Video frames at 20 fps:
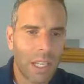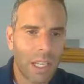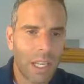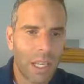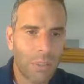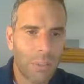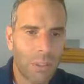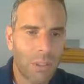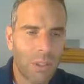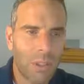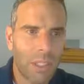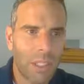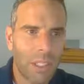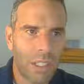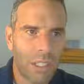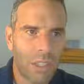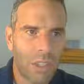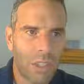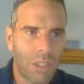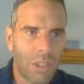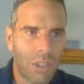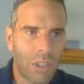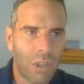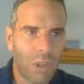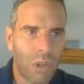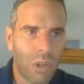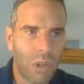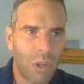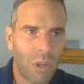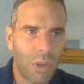You can
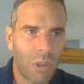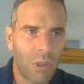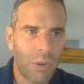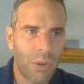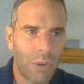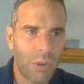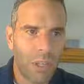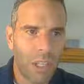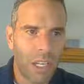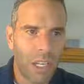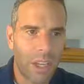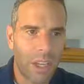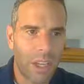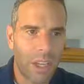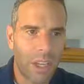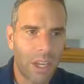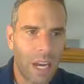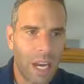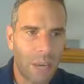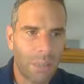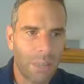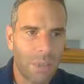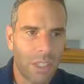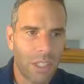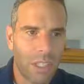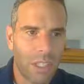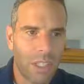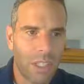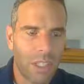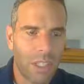scroll through the other
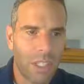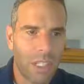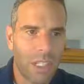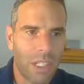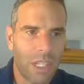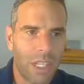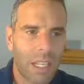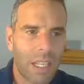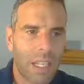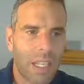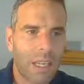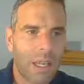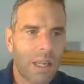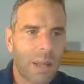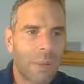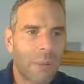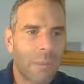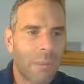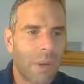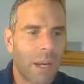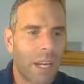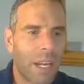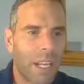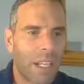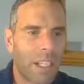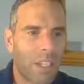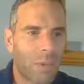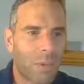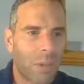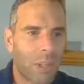options, but
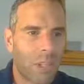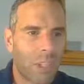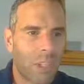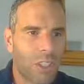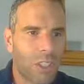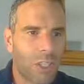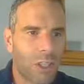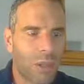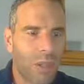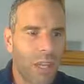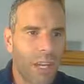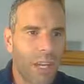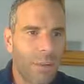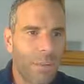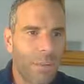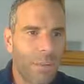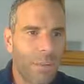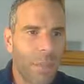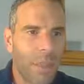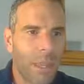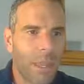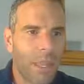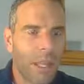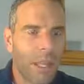I just wanted to show you that.